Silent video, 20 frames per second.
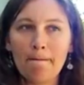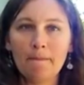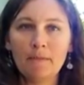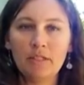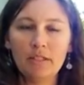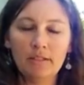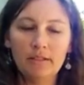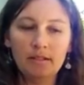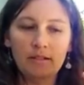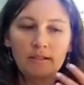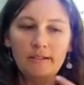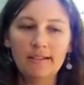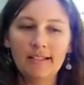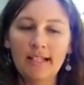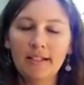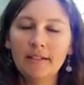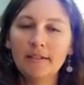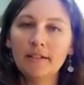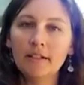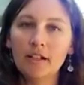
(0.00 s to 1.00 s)
Just
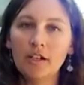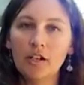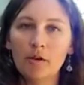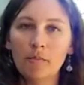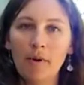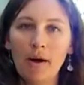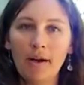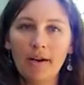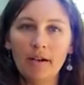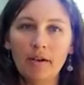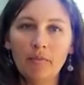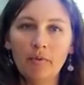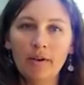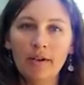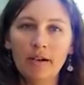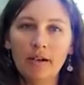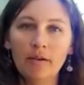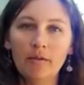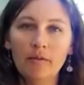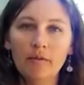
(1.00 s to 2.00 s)
sense in your body.
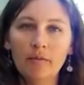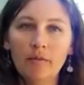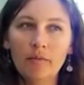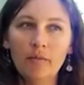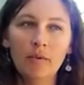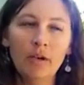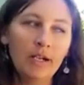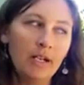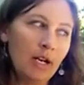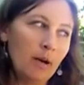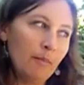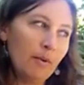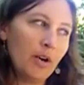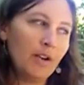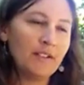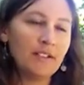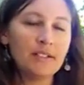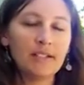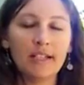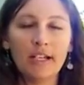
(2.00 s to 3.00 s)
What number
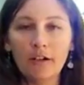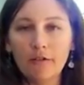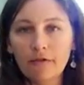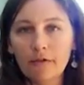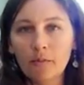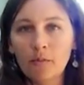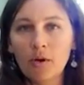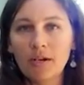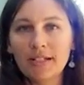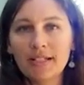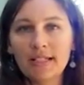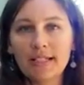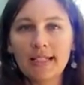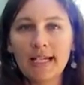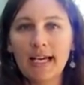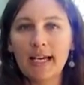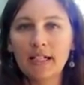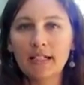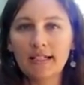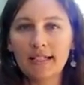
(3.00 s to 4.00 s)
on a scale from 1 to
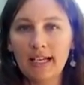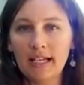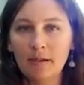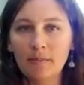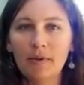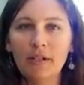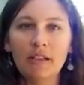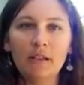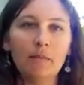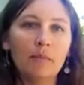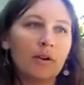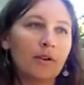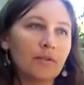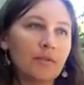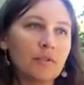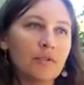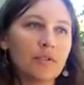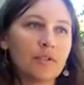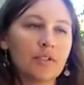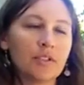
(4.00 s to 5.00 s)
10, 10 being the
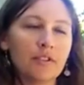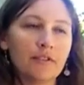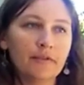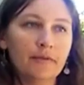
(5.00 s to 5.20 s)
most.